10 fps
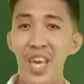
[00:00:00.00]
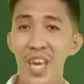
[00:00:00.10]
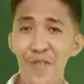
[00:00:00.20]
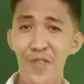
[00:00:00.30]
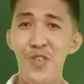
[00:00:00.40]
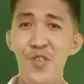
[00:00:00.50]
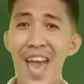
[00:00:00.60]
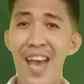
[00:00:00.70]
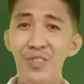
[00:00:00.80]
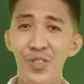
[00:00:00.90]
If your
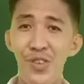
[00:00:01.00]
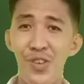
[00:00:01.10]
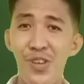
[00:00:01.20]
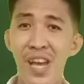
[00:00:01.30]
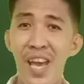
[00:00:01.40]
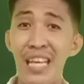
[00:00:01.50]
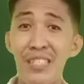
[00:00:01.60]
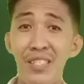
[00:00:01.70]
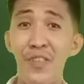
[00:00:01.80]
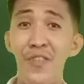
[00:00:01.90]
answer
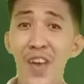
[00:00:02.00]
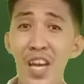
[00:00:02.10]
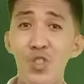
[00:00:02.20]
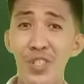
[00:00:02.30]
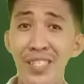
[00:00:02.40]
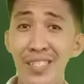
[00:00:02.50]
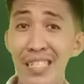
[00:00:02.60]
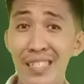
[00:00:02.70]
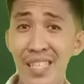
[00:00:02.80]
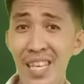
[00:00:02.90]
is infectious
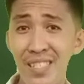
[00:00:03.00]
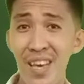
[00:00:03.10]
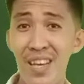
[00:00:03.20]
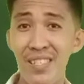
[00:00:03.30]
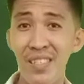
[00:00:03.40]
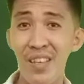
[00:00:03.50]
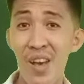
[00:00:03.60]
diseases,